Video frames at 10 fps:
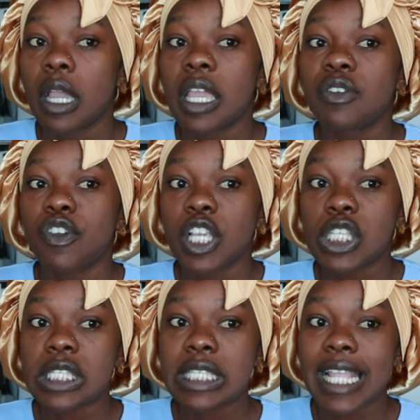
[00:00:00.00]

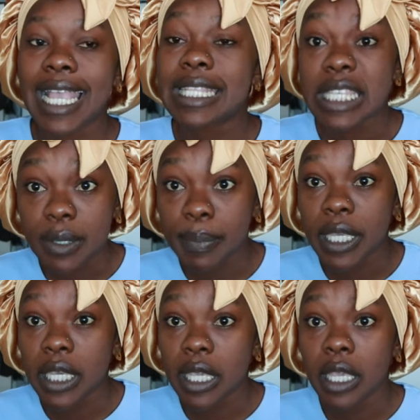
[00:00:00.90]
infections like
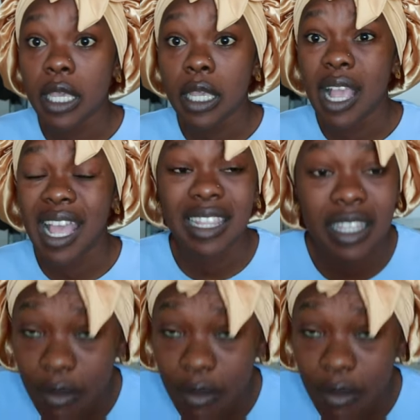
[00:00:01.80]
TB. I think